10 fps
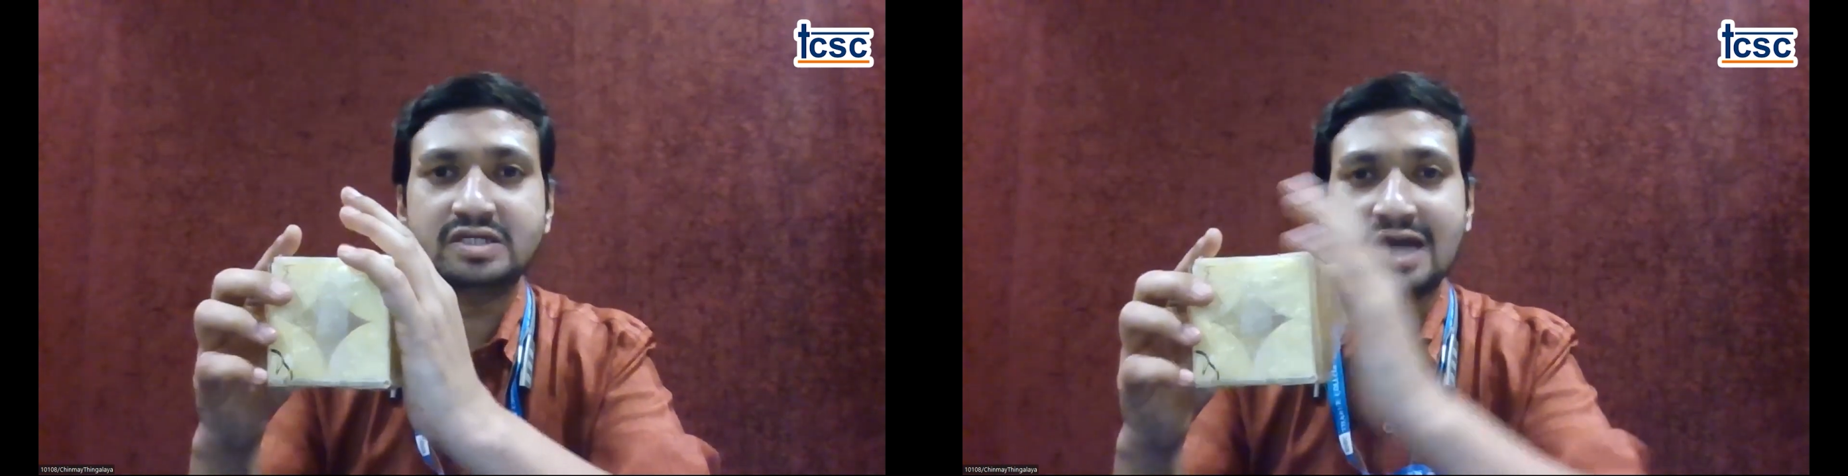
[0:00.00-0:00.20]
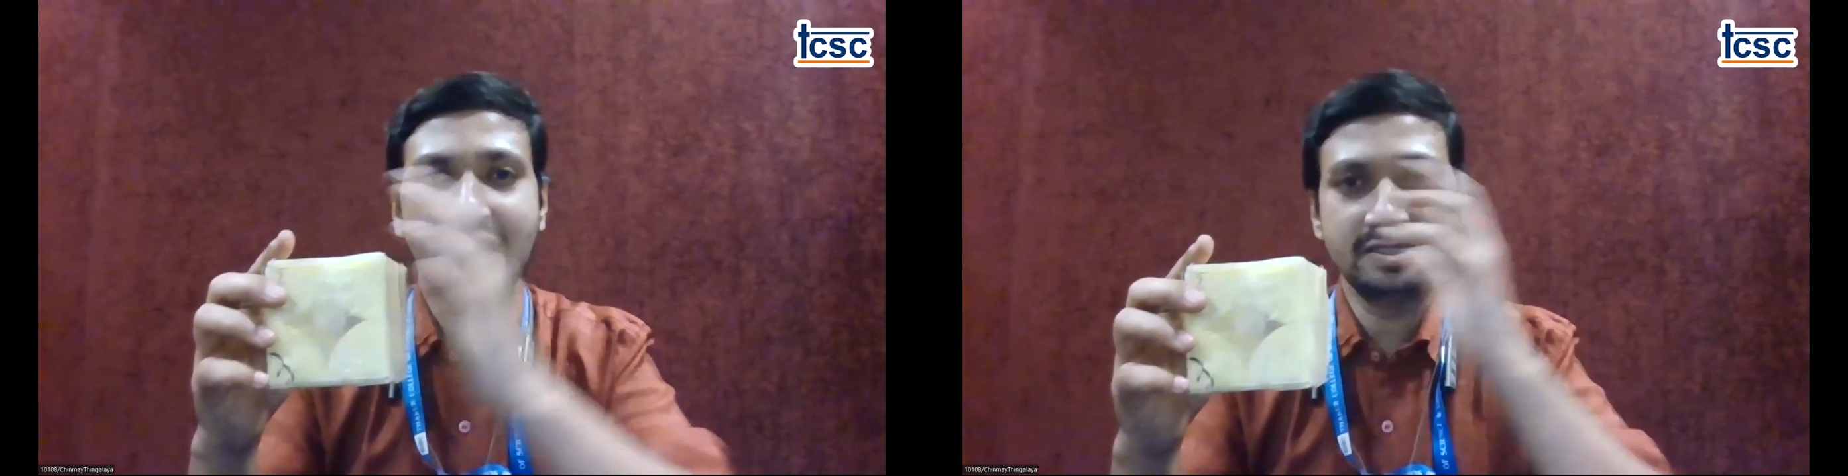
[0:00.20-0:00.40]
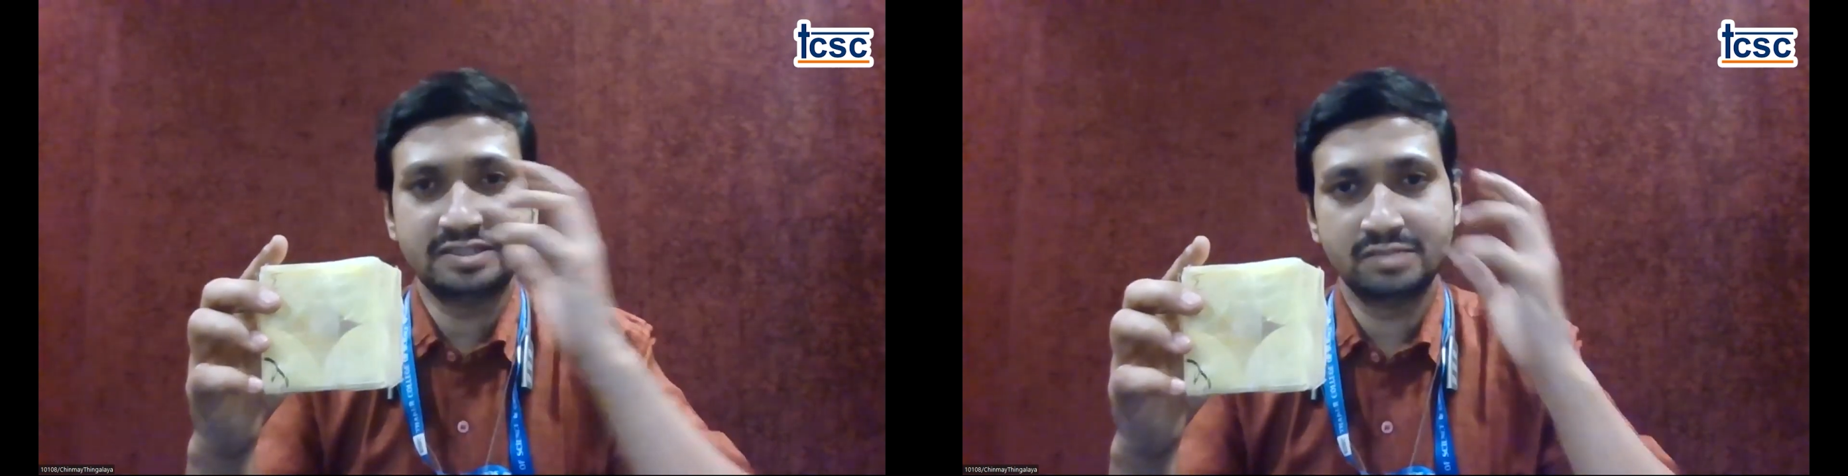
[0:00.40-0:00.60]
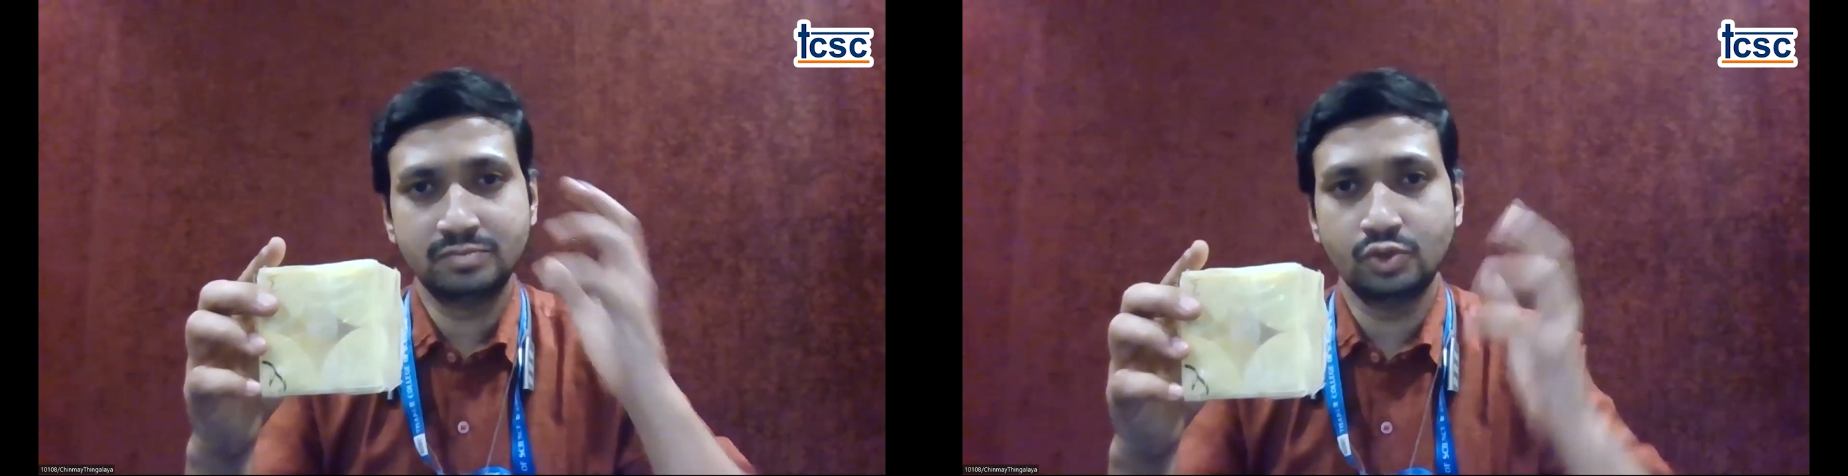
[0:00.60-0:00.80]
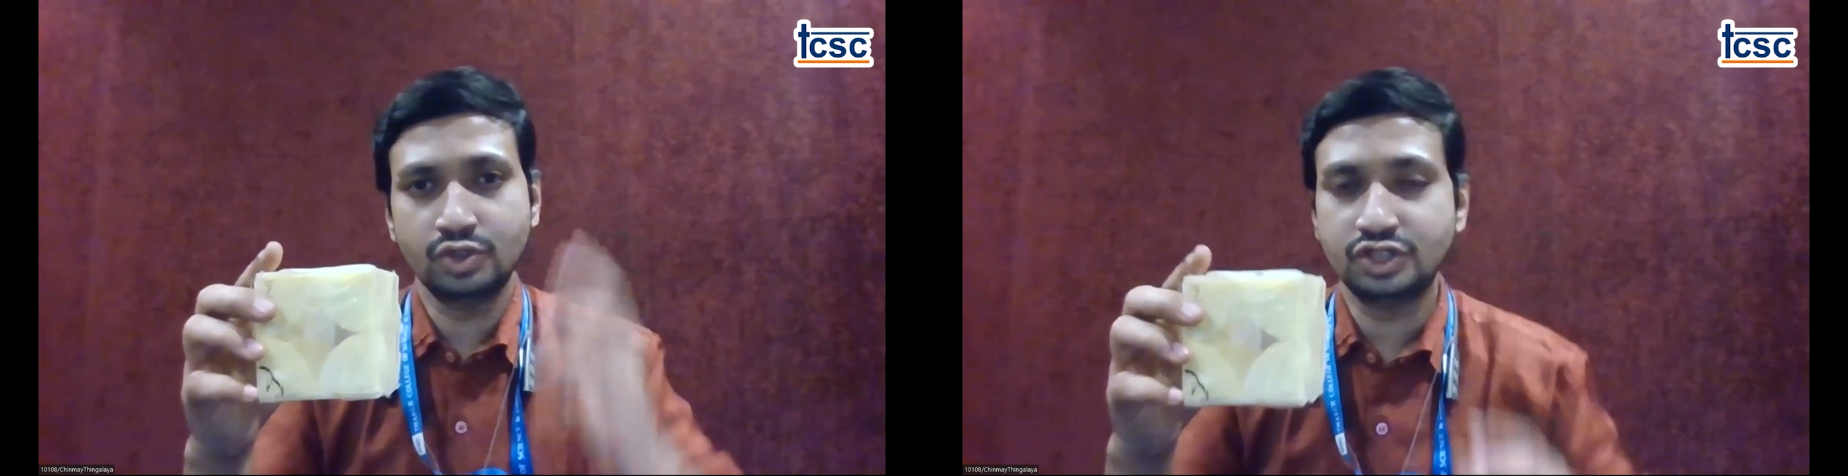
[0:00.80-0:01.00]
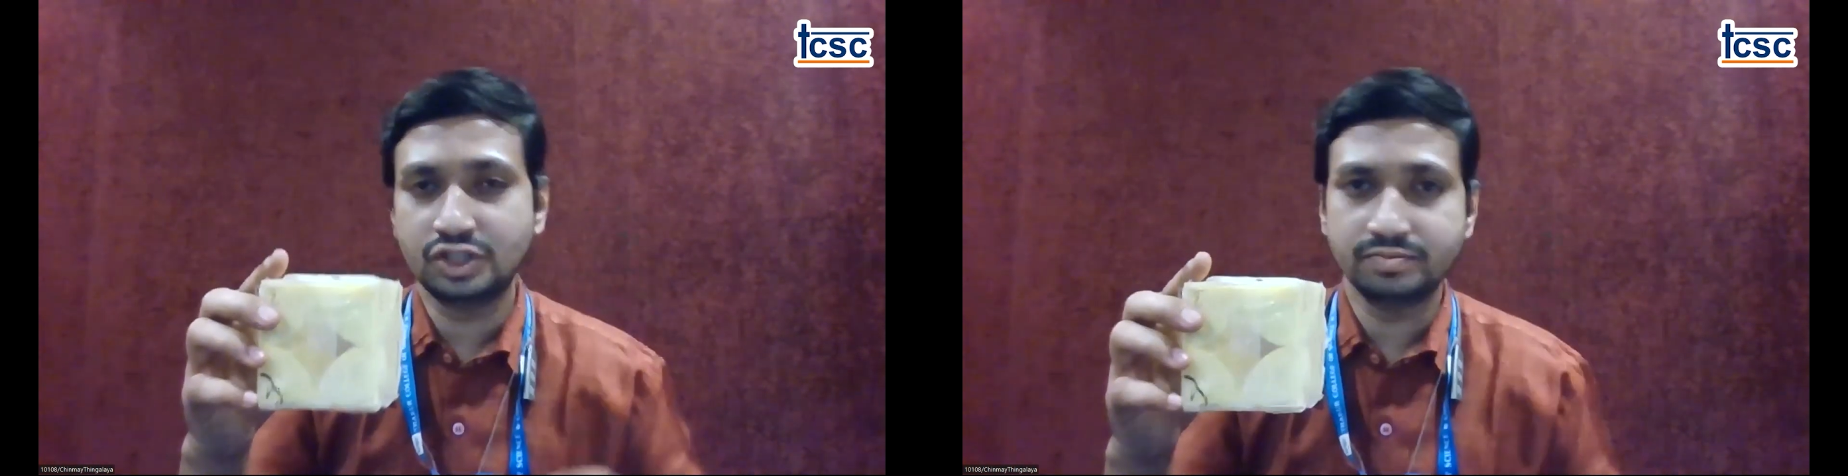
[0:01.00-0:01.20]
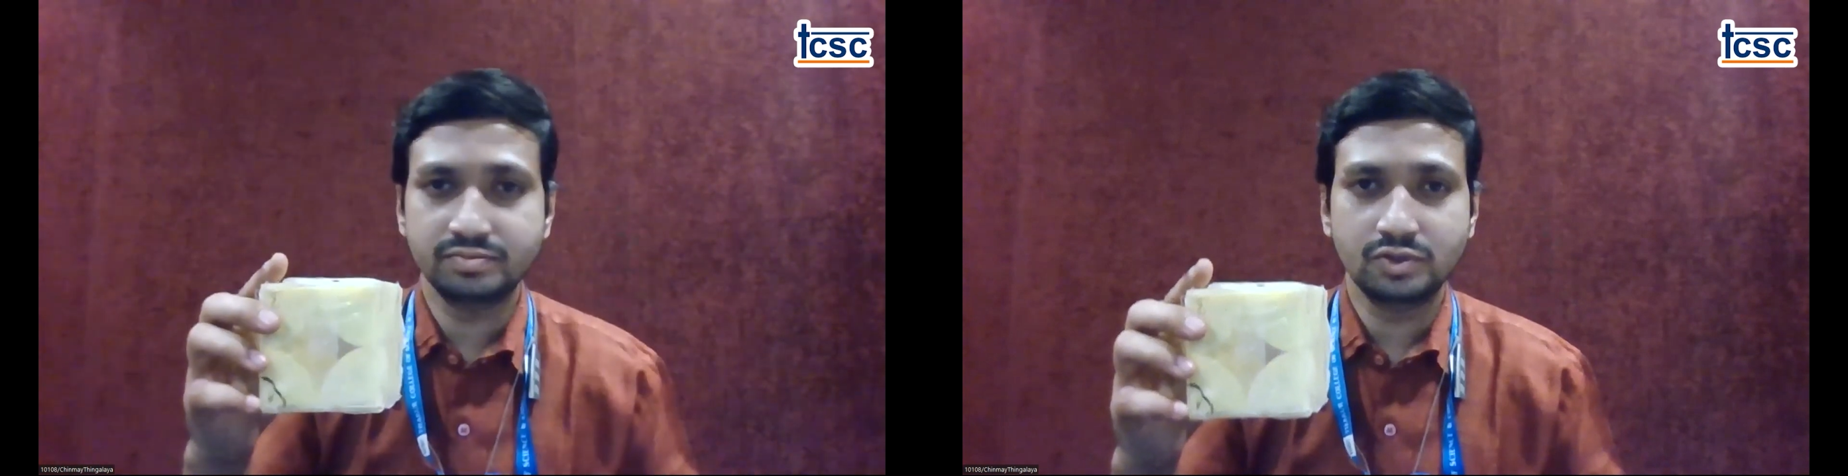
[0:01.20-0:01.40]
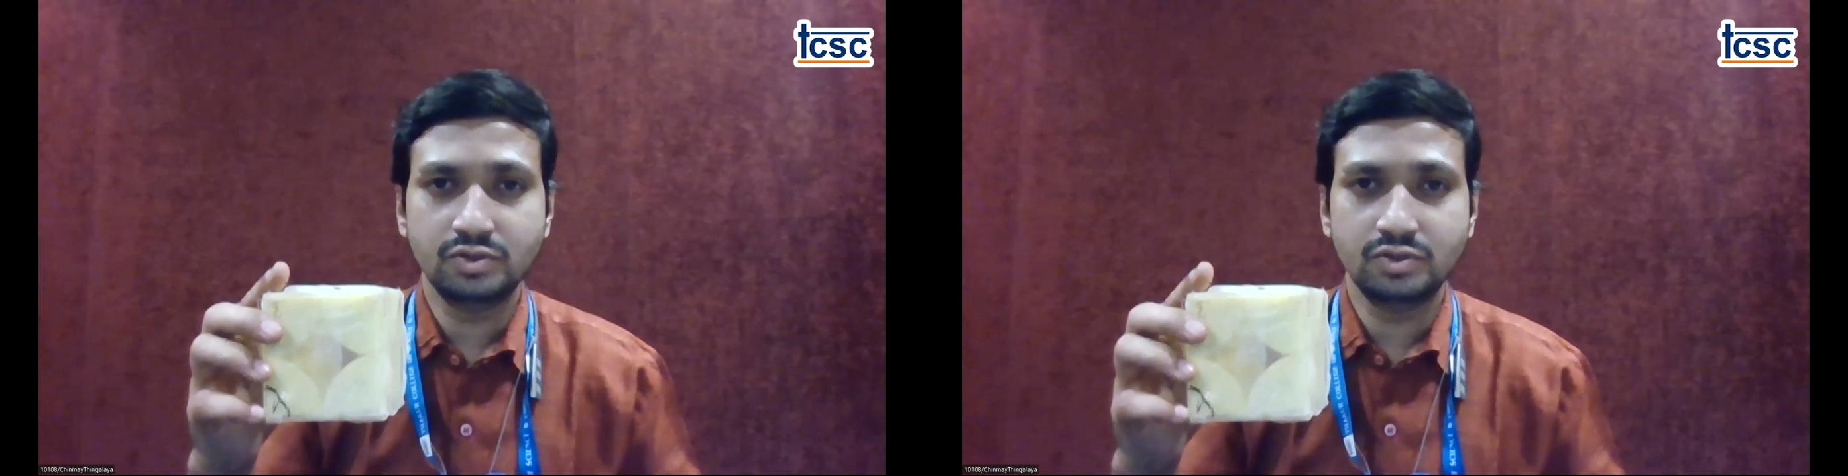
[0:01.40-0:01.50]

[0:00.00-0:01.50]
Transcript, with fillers: it has some origin.